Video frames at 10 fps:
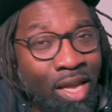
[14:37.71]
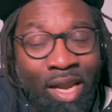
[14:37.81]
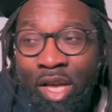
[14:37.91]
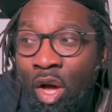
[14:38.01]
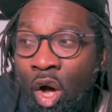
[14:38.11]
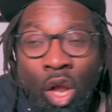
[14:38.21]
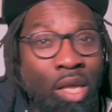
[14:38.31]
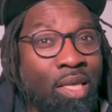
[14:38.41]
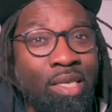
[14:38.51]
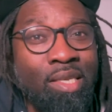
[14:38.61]
Like, all
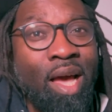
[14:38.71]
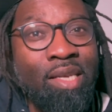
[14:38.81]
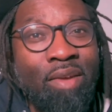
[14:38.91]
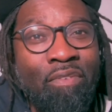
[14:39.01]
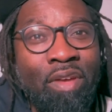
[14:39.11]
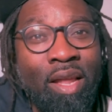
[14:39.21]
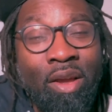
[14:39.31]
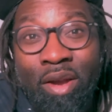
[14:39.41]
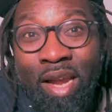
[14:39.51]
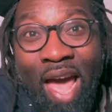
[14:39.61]
of these guys I feel like
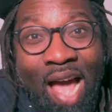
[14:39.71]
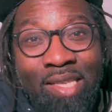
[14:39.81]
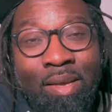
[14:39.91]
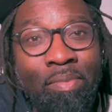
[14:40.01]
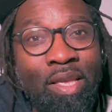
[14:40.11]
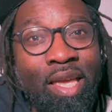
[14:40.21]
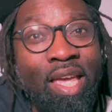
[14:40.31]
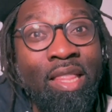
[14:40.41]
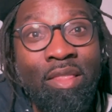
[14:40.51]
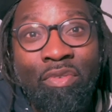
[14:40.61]
are going to add something
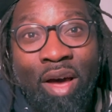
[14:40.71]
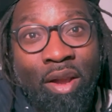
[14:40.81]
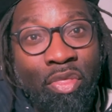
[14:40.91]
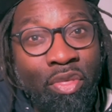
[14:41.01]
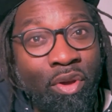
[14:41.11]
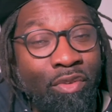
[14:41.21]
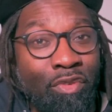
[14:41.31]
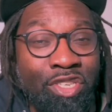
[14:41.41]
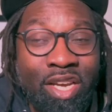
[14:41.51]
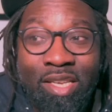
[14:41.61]
in the final third
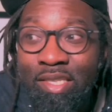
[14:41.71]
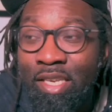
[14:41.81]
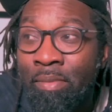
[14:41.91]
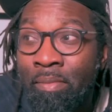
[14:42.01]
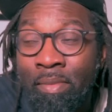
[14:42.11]
for Chelsea.